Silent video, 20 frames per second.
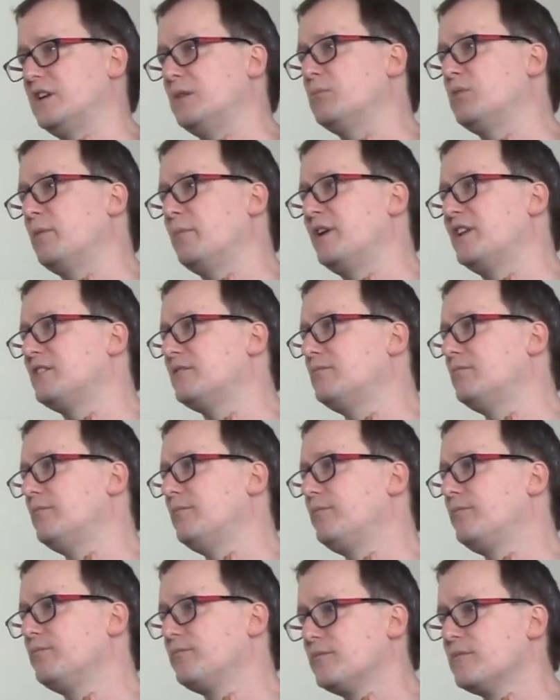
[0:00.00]
implement.
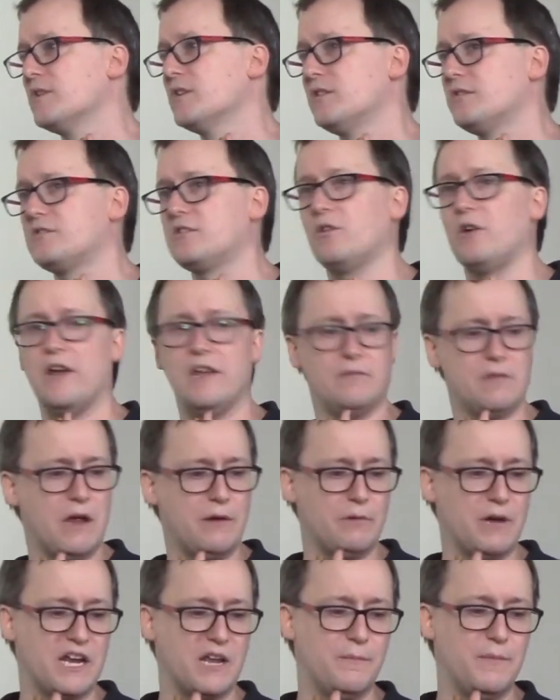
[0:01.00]
So I
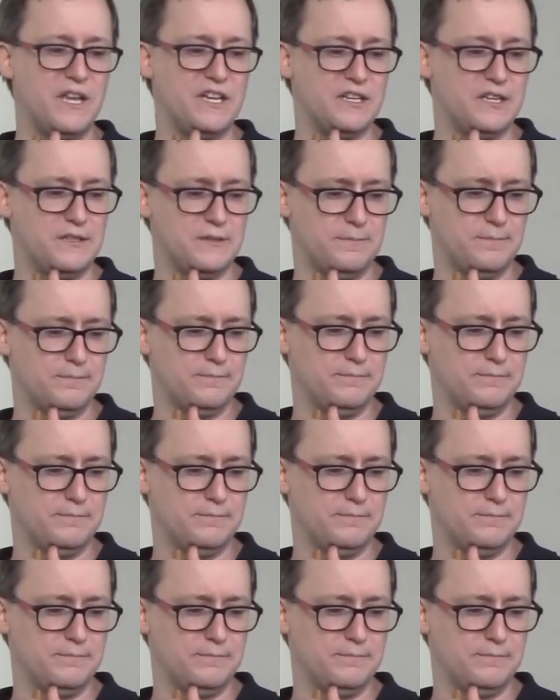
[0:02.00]
recommend it.